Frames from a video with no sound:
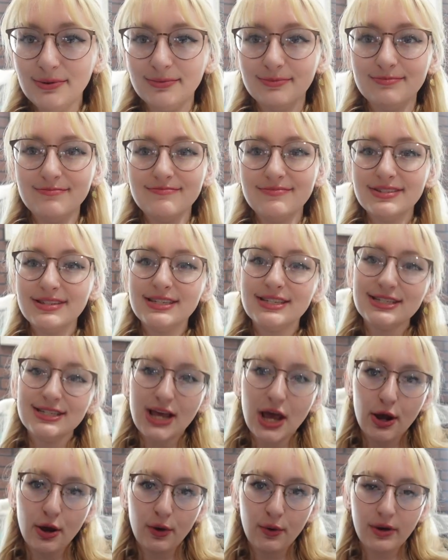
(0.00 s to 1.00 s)

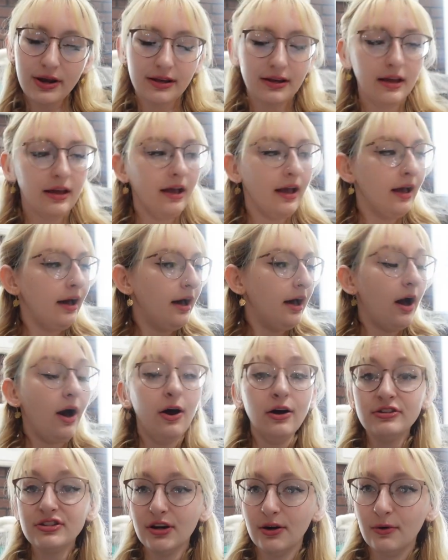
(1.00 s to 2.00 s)
So
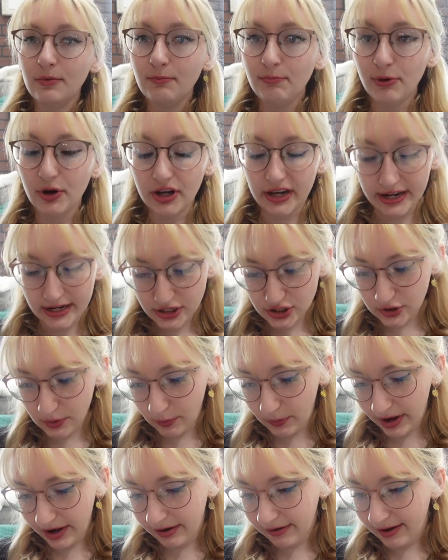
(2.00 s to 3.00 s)
also, bookish,
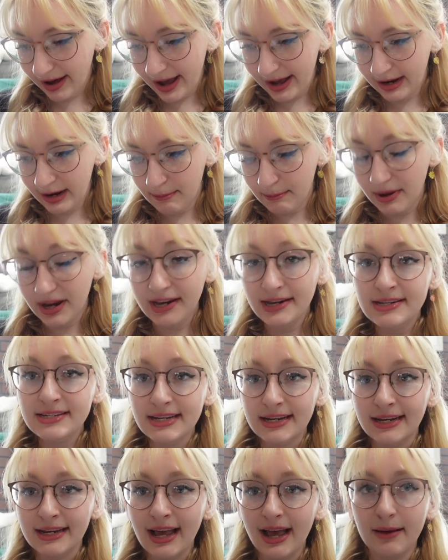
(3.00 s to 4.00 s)
while I am
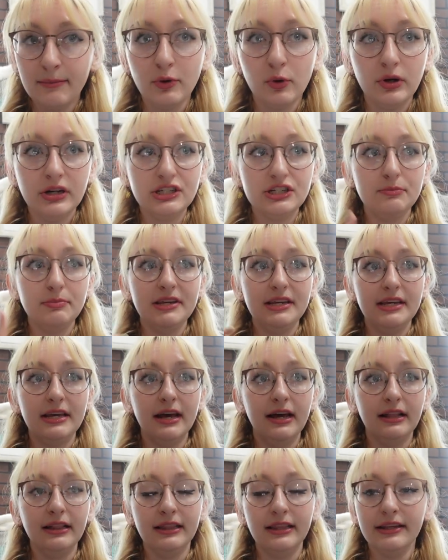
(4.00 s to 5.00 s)
painting, I'm going to be
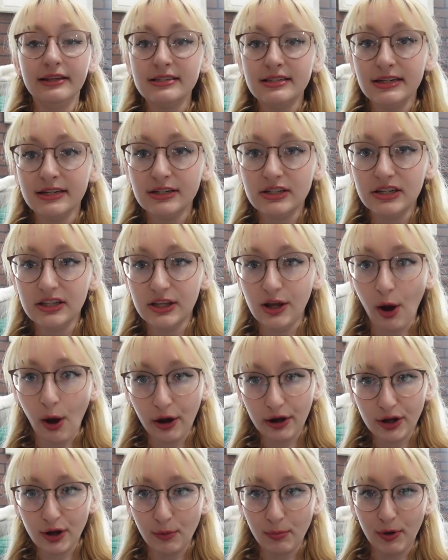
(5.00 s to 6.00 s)
listening to the
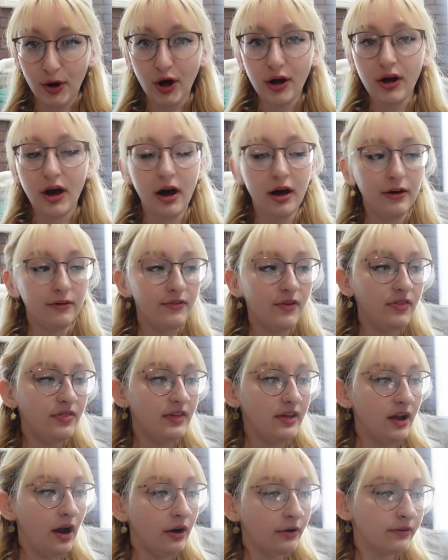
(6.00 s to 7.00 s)
audiobook of
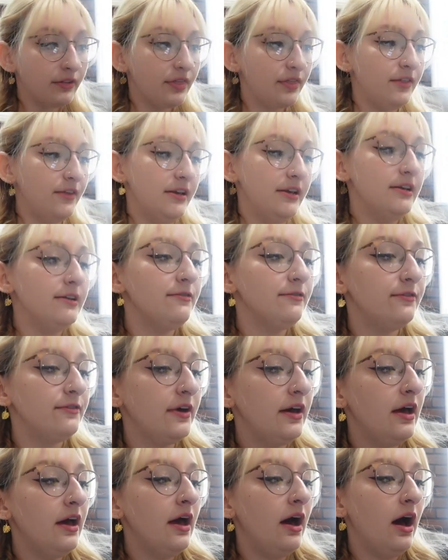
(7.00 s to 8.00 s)
The Art Thief
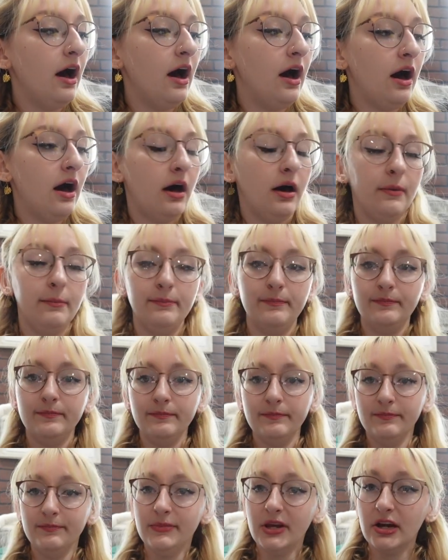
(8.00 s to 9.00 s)
um,
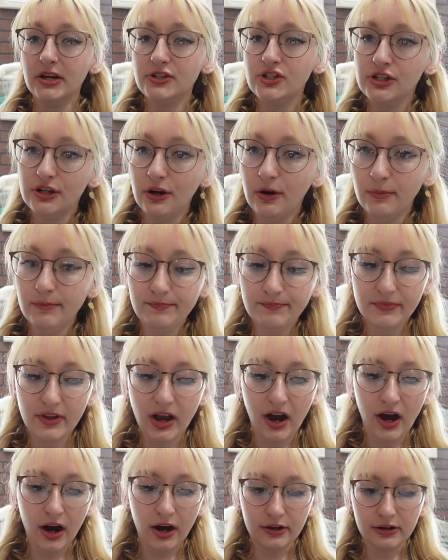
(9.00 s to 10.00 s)
because, you know,
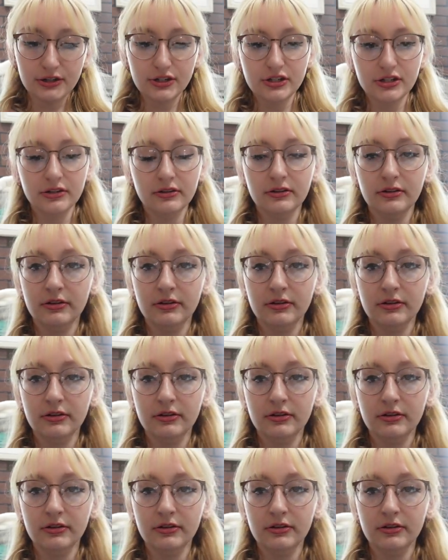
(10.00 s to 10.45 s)
art,